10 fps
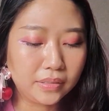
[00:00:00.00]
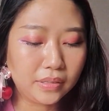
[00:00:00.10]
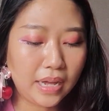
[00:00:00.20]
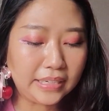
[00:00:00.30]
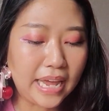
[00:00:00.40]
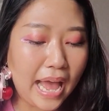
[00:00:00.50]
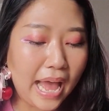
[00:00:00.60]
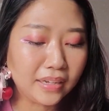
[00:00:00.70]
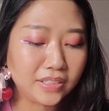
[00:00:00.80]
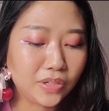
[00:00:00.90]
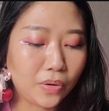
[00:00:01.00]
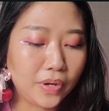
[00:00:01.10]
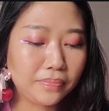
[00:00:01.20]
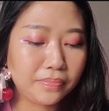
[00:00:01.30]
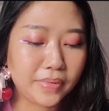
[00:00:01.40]
attack, so
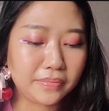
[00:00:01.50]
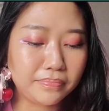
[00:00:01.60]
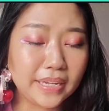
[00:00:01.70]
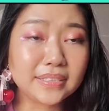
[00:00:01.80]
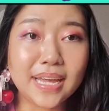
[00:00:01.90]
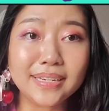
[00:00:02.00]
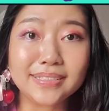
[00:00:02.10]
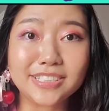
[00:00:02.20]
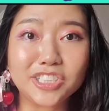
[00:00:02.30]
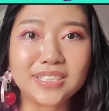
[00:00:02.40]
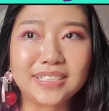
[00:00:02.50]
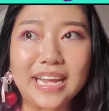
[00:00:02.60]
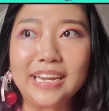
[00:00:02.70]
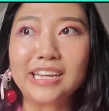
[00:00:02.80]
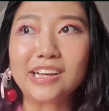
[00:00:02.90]
it makes sense that she's
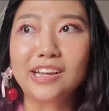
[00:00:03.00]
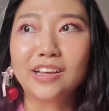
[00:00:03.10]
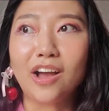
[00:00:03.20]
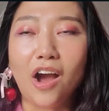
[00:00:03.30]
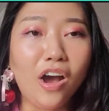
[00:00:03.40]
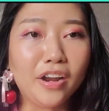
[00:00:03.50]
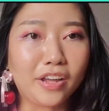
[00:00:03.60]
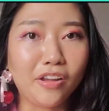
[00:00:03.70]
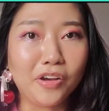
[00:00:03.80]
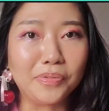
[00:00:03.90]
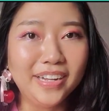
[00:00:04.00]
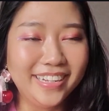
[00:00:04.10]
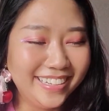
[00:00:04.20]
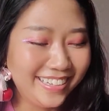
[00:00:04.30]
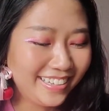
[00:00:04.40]
standing on a glove.
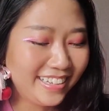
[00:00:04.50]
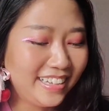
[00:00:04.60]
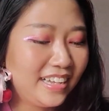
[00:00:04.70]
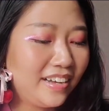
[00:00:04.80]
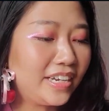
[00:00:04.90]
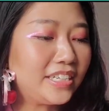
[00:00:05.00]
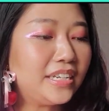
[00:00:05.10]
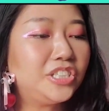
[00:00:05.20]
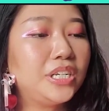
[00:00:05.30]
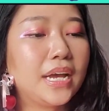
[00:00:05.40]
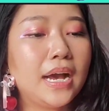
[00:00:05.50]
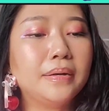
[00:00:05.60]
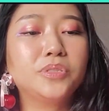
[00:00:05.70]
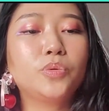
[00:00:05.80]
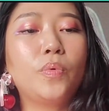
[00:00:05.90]
Alright, and she
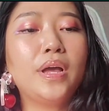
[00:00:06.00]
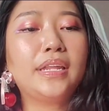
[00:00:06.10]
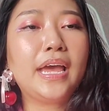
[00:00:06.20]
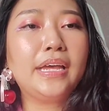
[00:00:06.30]
comes with a